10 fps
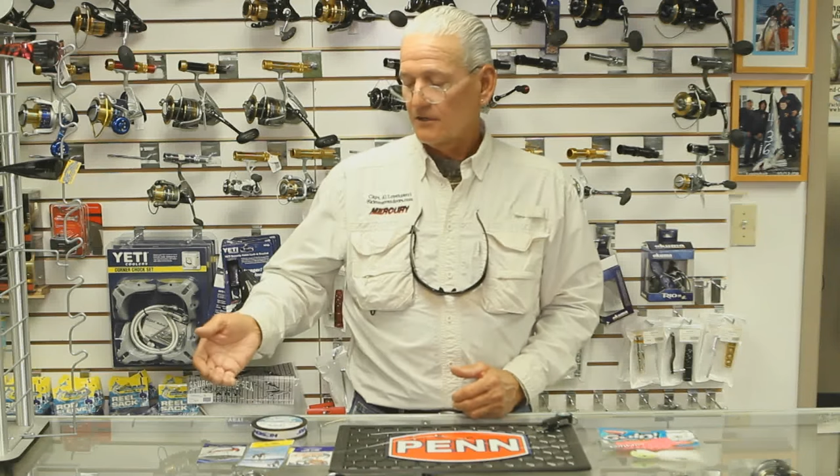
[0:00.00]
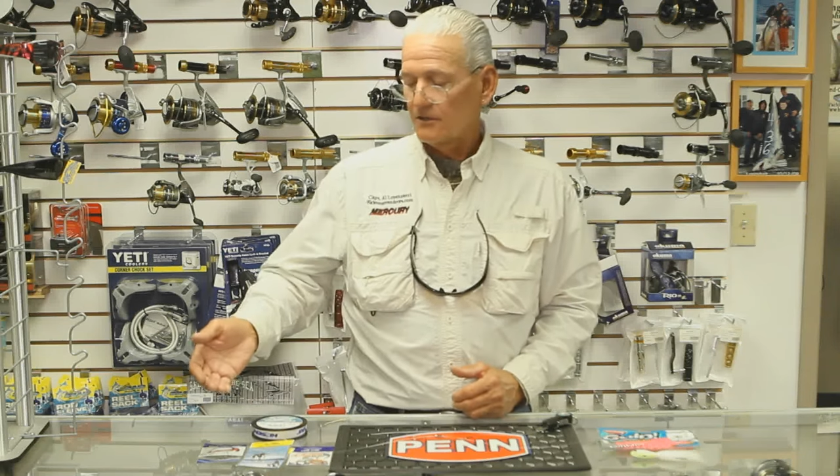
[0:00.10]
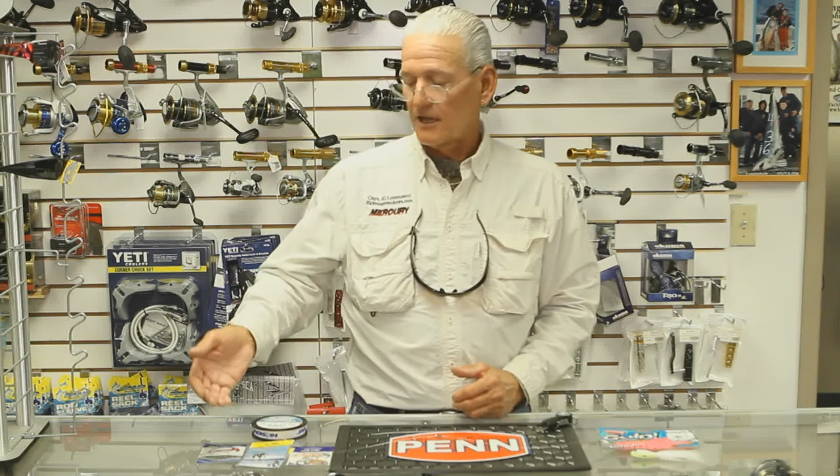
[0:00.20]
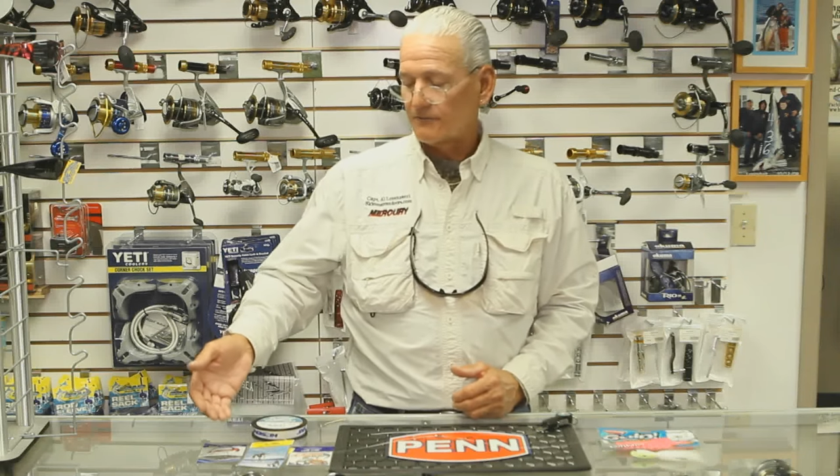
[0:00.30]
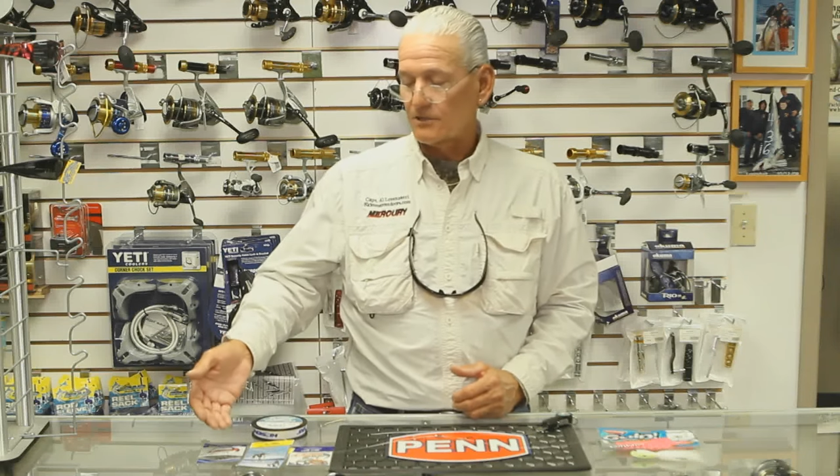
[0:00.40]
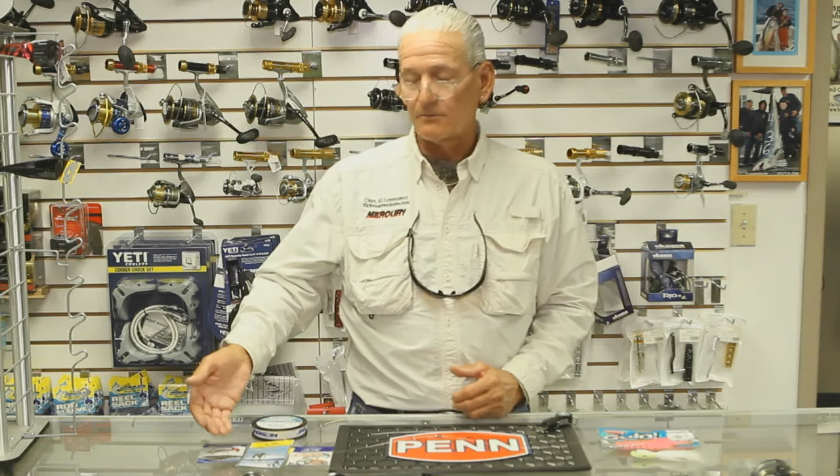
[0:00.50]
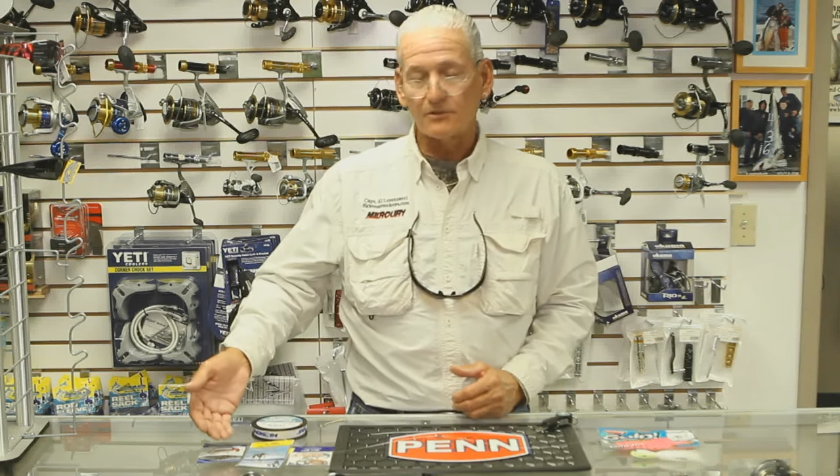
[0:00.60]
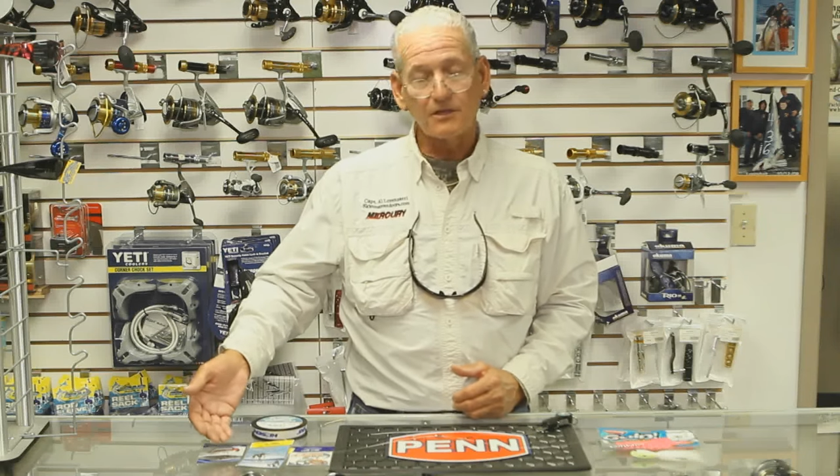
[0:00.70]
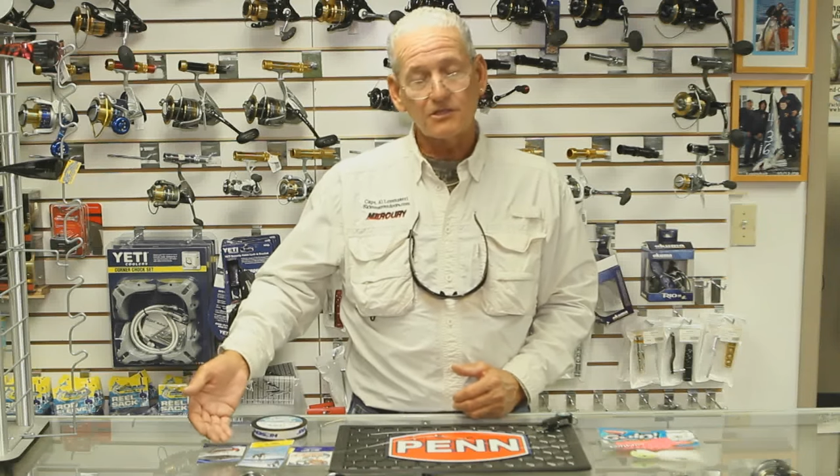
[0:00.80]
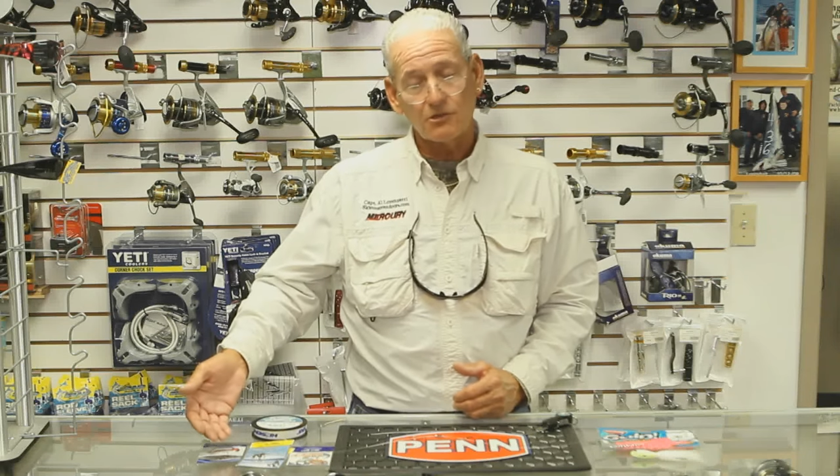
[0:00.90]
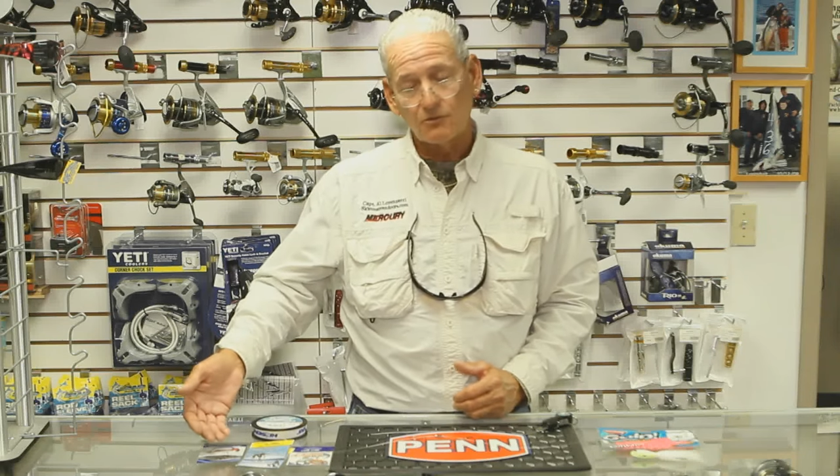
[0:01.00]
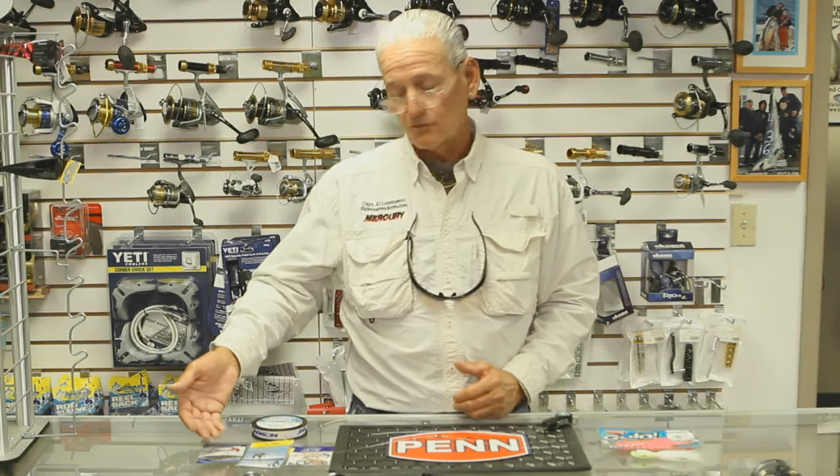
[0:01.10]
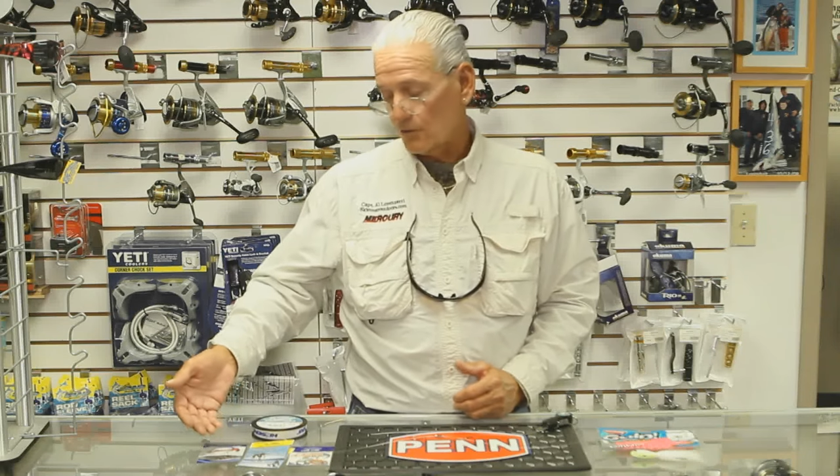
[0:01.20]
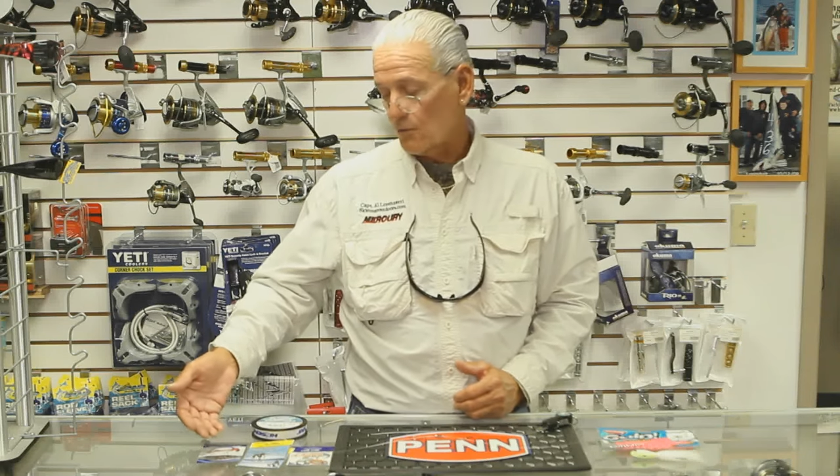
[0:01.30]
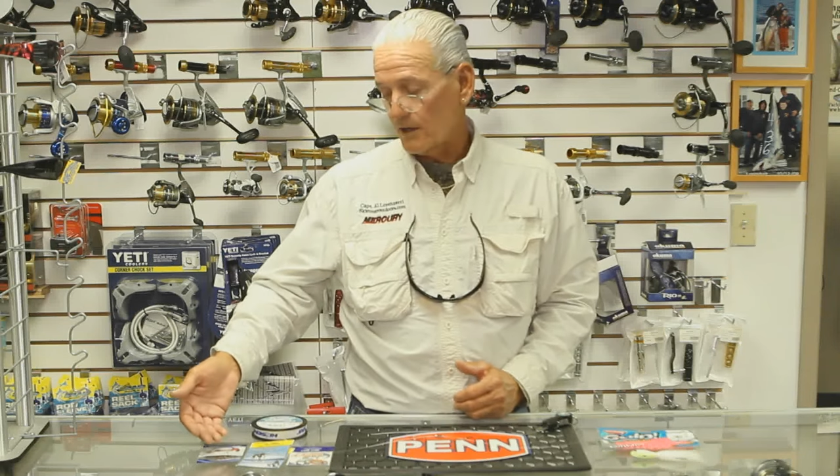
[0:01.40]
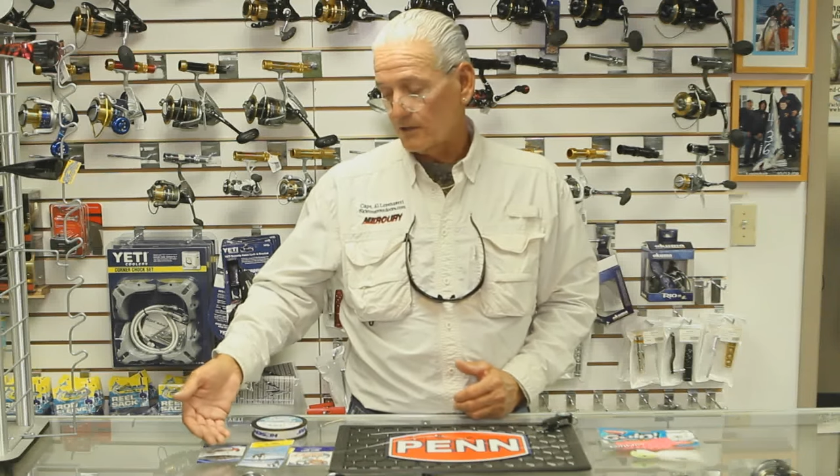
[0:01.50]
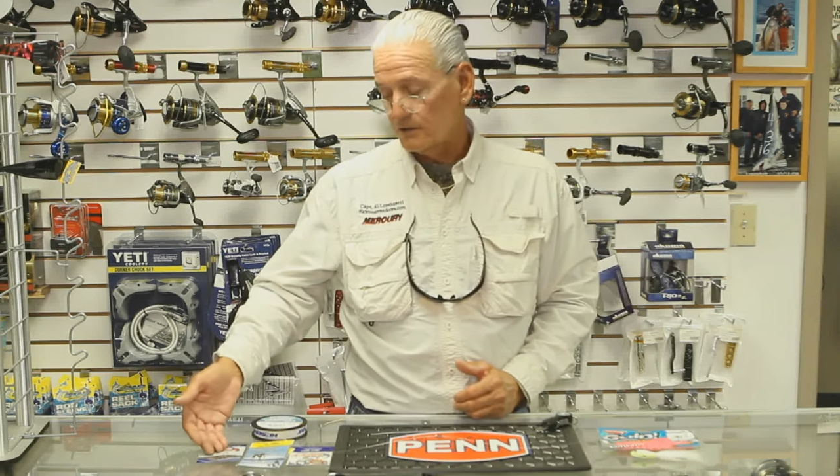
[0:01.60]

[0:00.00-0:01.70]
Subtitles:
You'll have some additional quick